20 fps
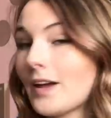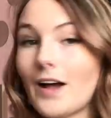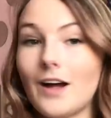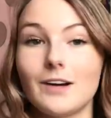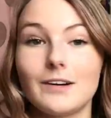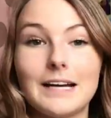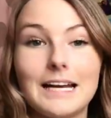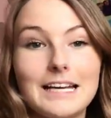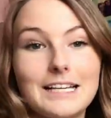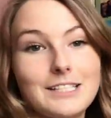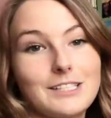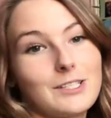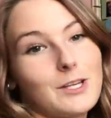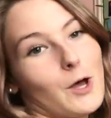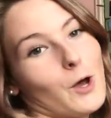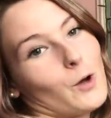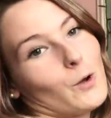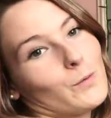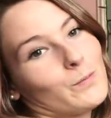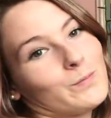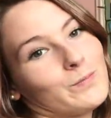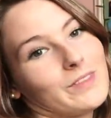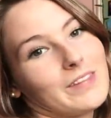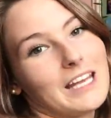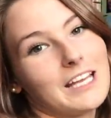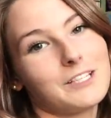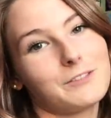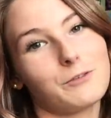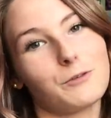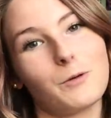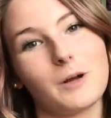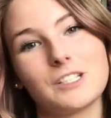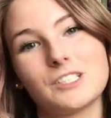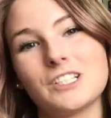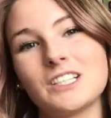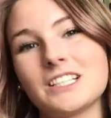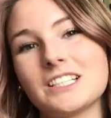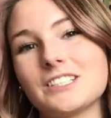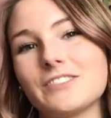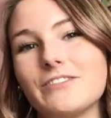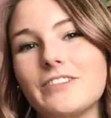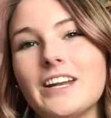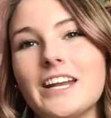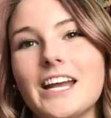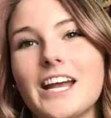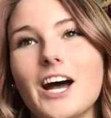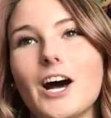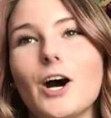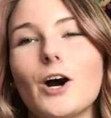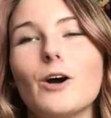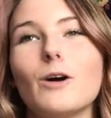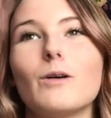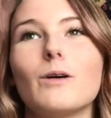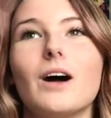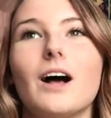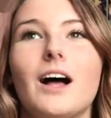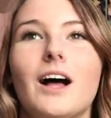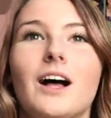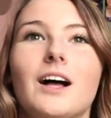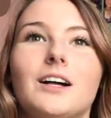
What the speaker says: Alright, so thanks for watching this video.